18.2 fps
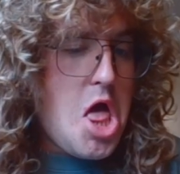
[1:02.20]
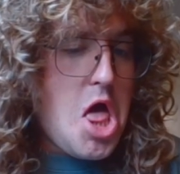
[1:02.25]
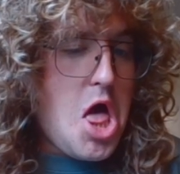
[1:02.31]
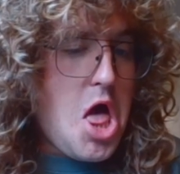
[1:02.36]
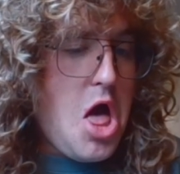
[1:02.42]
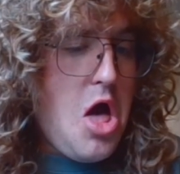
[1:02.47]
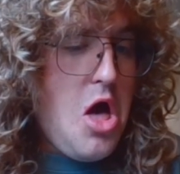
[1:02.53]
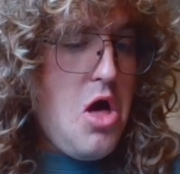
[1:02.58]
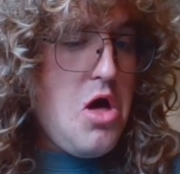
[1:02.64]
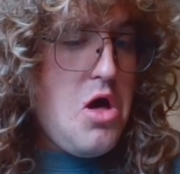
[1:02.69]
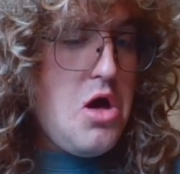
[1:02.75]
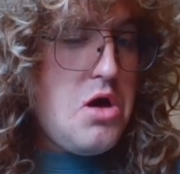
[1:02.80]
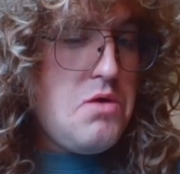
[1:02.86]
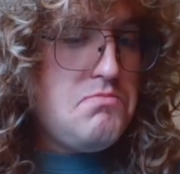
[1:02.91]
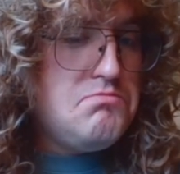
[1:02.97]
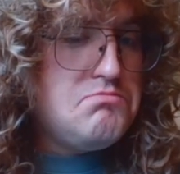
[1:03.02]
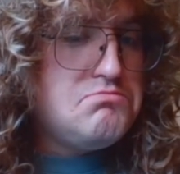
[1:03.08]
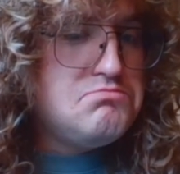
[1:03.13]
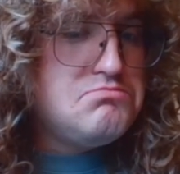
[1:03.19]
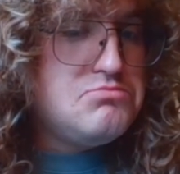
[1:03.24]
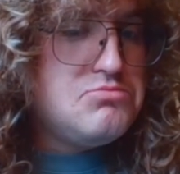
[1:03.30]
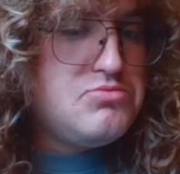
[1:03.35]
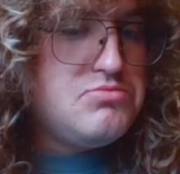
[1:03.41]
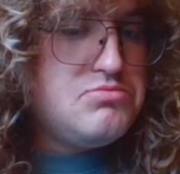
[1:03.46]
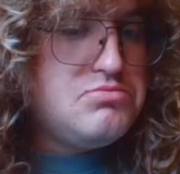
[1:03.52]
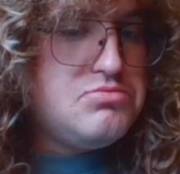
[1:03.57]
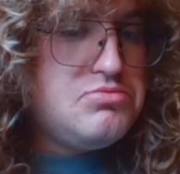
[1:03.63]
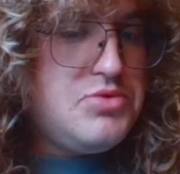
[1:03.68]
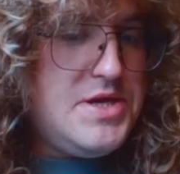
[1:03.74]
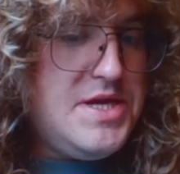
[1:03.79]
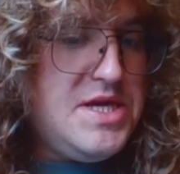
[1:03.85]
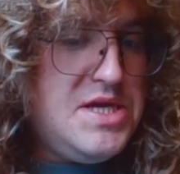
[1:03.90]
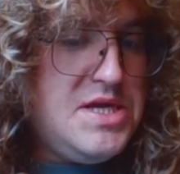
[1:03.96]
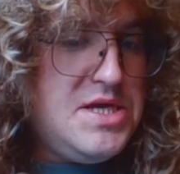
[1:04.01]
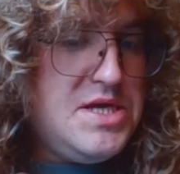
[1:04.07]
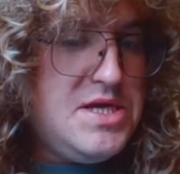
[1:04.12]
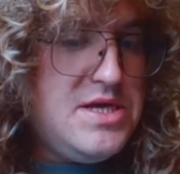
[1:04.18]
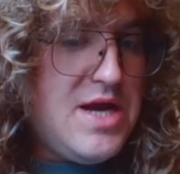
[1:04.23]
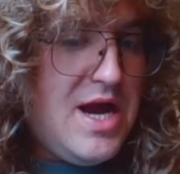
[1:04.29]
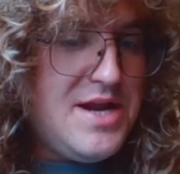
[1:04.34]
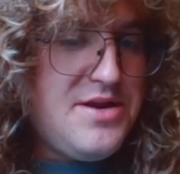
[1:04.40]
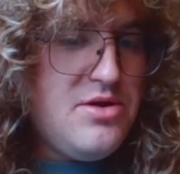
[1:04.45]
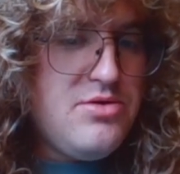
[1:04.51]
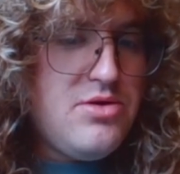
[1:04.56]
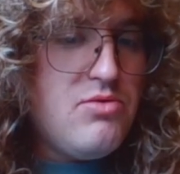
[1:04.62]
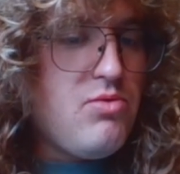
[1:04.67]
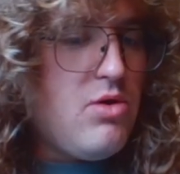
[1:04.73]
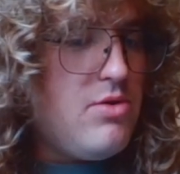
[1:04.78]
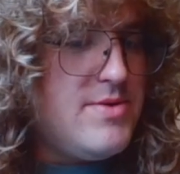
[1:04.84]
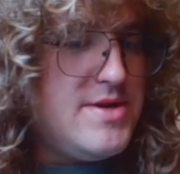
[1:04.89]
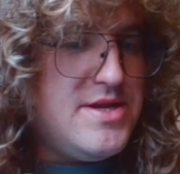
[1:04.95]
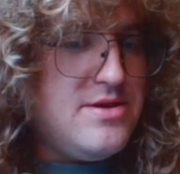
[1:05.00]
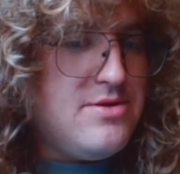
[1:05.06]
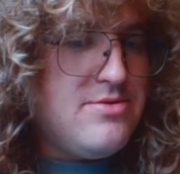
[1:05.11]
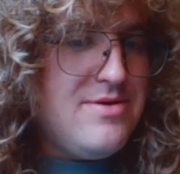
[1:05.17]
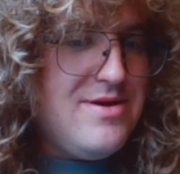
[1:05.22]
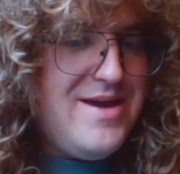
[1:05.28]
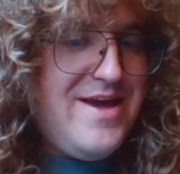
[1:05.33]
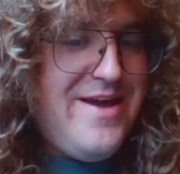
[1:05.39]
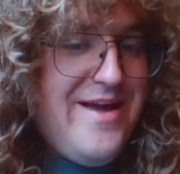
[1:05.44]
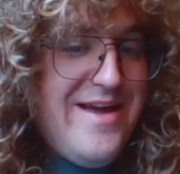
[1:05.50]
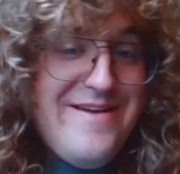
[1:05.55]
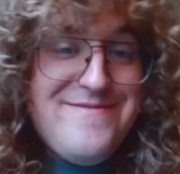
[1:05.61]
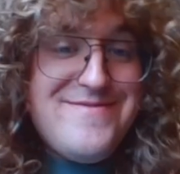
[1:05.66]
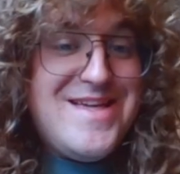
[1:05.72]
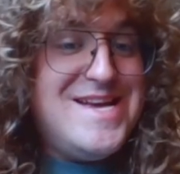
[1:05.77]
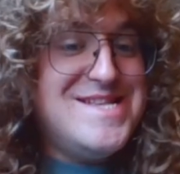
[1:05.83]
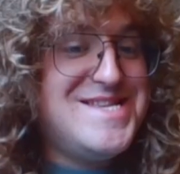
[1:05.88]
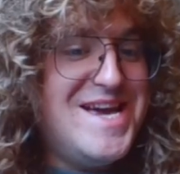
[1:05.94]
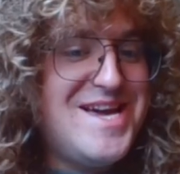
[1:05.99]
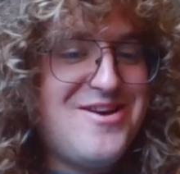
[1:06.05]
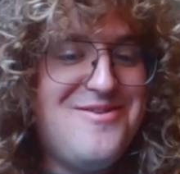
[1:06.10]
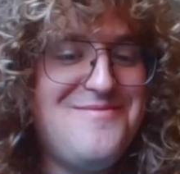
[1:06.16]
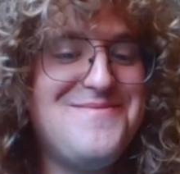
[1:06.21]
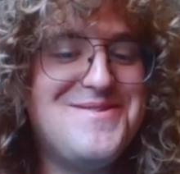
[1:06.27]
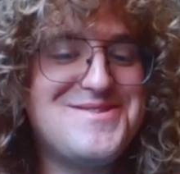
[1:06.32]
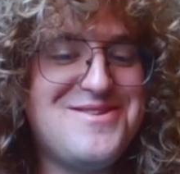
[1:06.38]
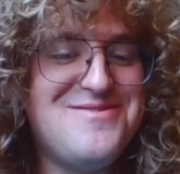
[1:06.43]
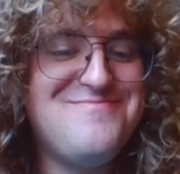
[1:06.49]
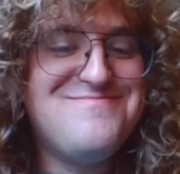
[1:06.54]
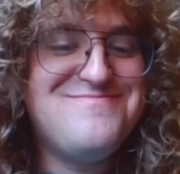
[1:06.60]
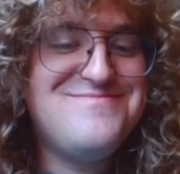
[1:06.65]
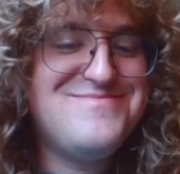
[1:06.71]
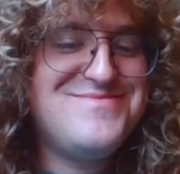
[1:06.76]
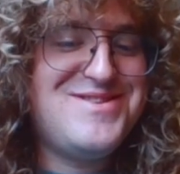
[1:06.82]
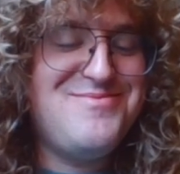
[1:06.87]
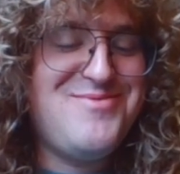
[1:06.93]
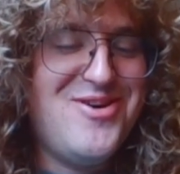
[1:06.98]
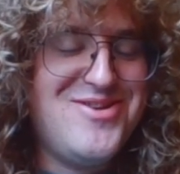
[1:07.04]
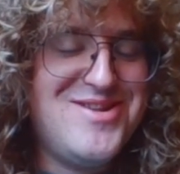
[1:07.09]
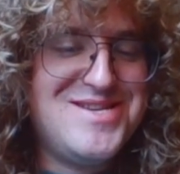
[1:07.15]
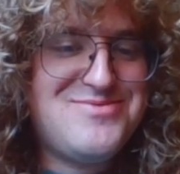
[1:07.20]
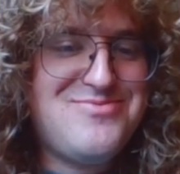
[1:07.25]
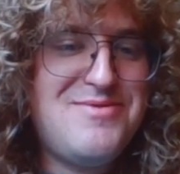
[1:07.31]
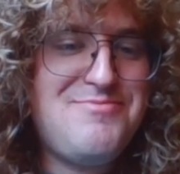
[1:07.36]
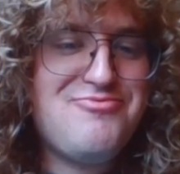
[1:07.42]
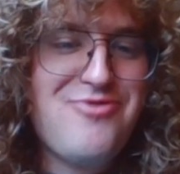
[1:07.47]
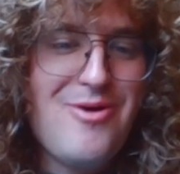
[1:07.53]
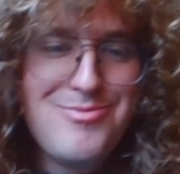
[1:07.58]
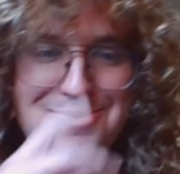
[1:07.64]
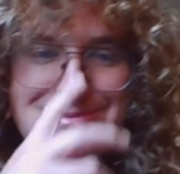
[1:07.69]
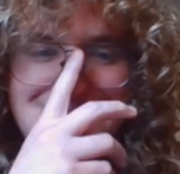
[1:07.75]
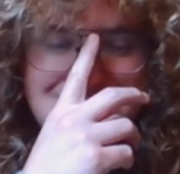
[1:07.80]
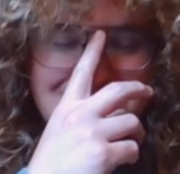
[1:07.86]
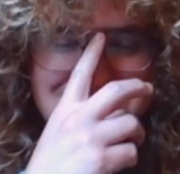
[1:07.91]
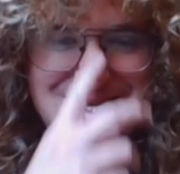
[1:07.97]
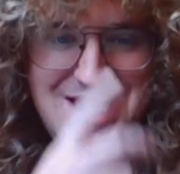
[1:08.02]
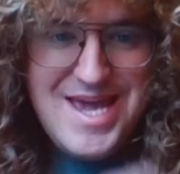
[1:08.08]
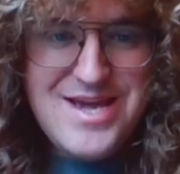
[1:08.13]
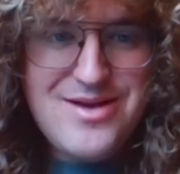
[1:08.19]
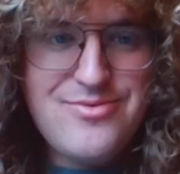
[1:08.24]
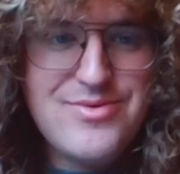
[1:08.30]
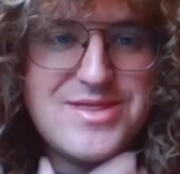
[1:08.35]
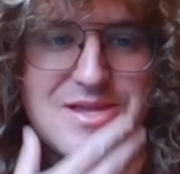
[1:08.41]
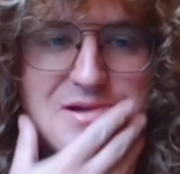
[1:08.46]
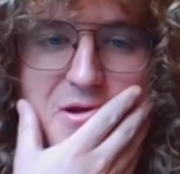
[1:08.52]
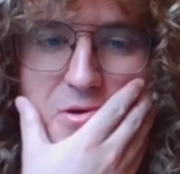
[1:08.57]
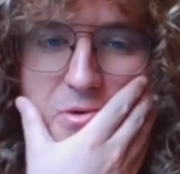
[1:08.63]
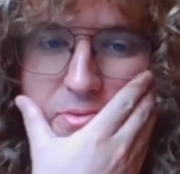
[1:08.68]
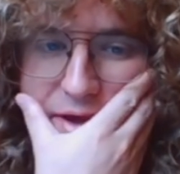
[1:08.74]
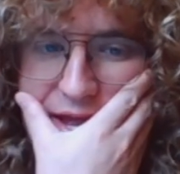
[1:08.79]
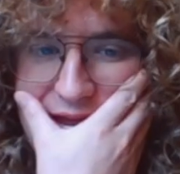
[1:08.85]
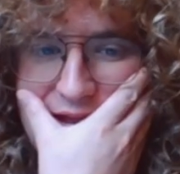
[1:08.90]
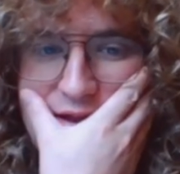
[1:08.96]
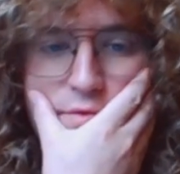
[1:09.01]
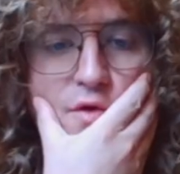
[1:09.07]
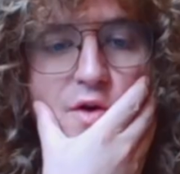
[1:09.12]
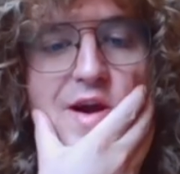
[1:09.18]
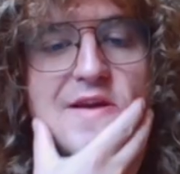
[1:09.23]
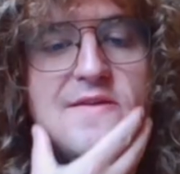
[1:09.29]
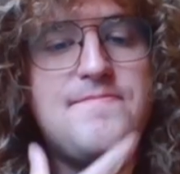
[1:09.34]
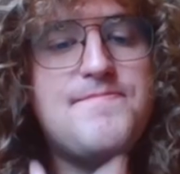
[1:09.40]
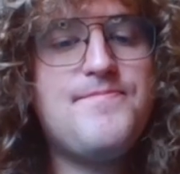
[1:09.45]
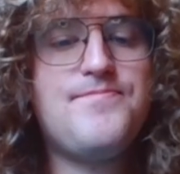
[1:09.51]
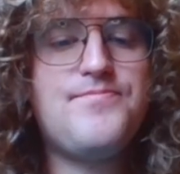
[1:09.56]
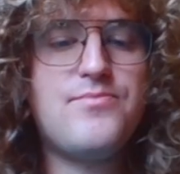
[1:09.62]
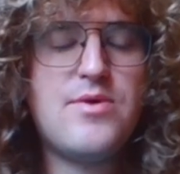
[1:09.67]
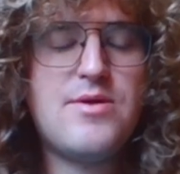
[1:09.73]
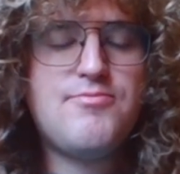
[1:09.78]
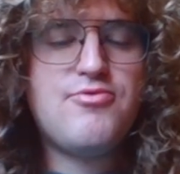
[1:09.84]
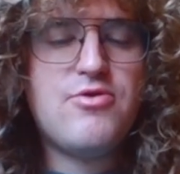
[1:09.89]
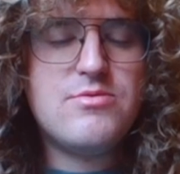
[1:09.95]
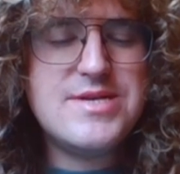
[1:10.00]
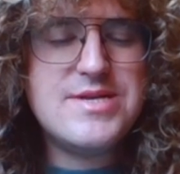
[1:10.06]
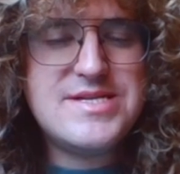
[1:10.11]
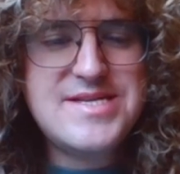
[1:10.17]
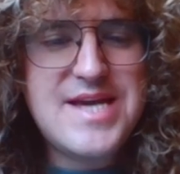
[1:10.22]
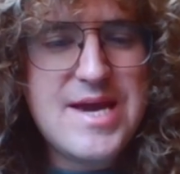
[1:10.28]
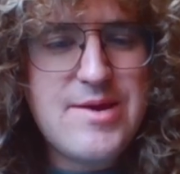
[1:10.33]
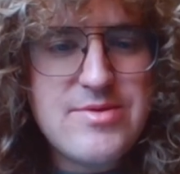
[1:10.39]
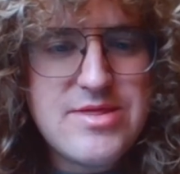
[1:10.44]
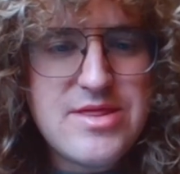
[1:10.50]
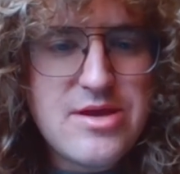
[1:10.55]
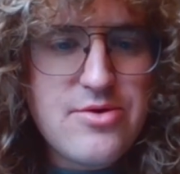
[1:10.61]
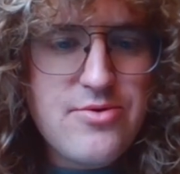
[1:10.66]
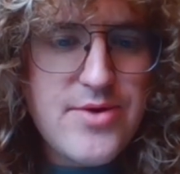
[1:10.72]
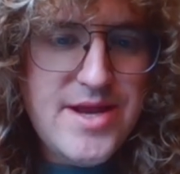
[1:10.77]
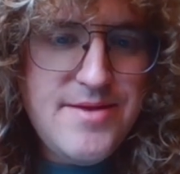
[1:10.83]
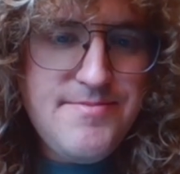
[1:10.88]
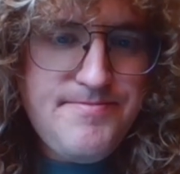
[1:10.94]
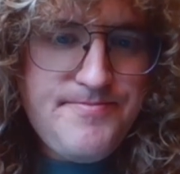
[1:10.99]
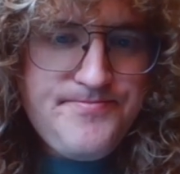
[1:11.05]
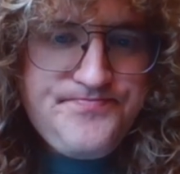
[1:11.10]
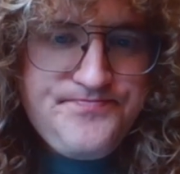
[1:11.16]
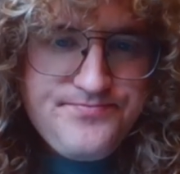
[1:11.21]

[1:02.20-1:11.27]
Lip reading: I don't know what we do if they take en passant, to be honest. We probably take with the queen, right? We probably take with the queen.